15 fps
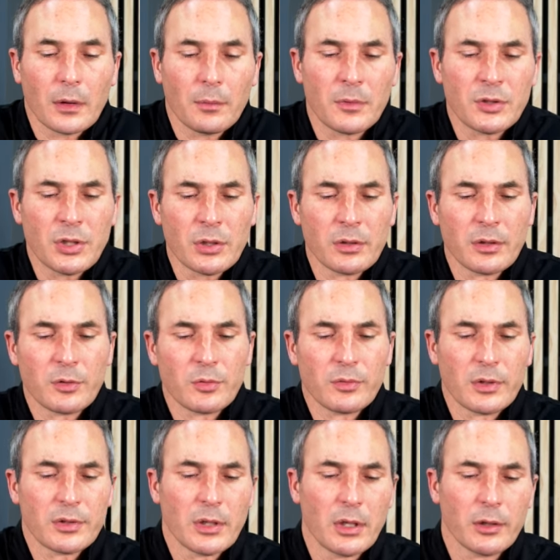Let me show you
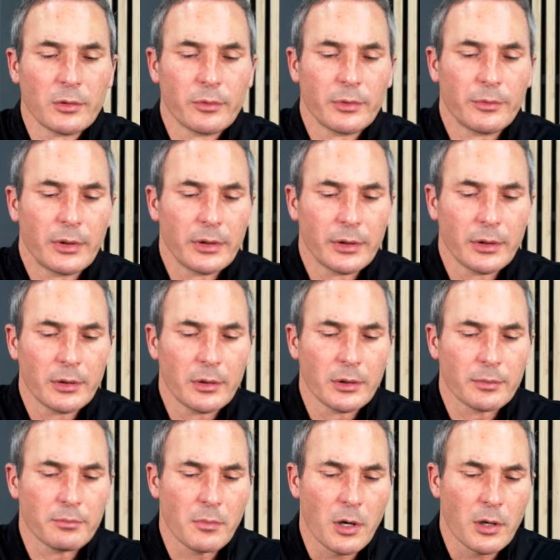this other one right here.
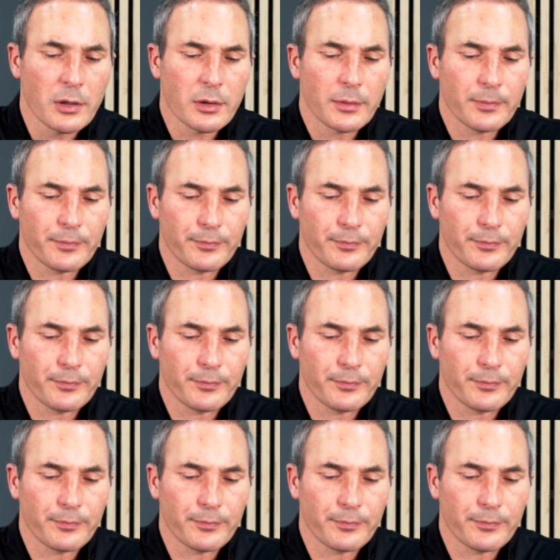Look, Mark.